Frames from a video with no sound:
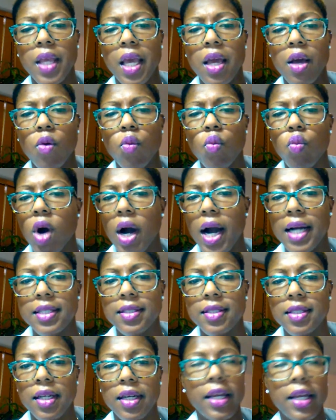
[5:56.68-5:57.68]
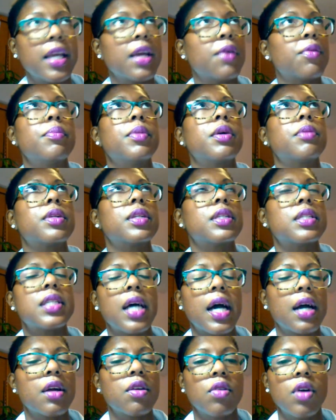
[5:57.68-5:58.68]
watch it. I can't remember the
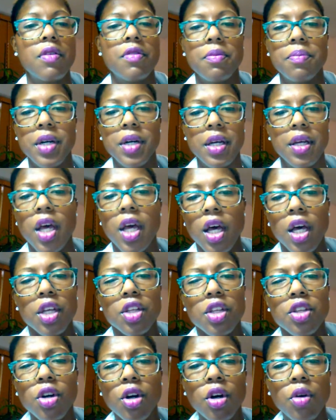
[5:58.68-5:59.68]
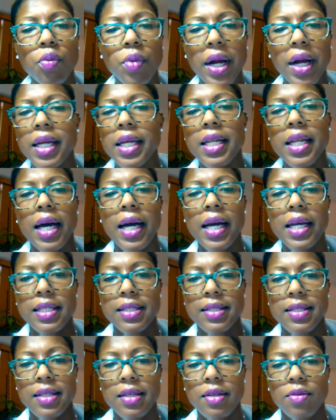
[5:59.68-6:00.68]
title of it, but you'll
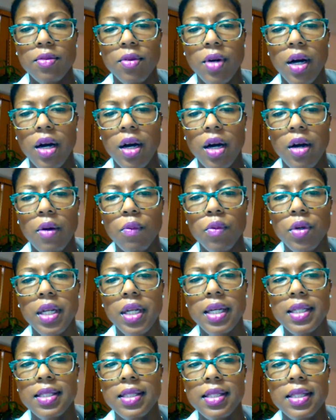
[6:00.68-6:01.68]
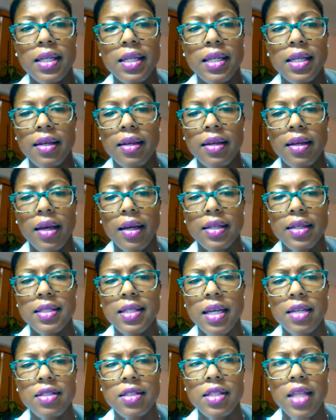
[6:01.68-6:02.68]
recognize it when I see it, because
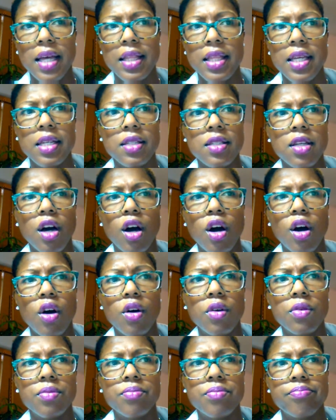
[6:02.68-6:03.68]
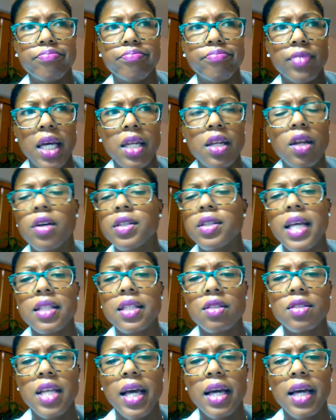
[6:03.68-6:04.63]
I think it's called, I know it's got the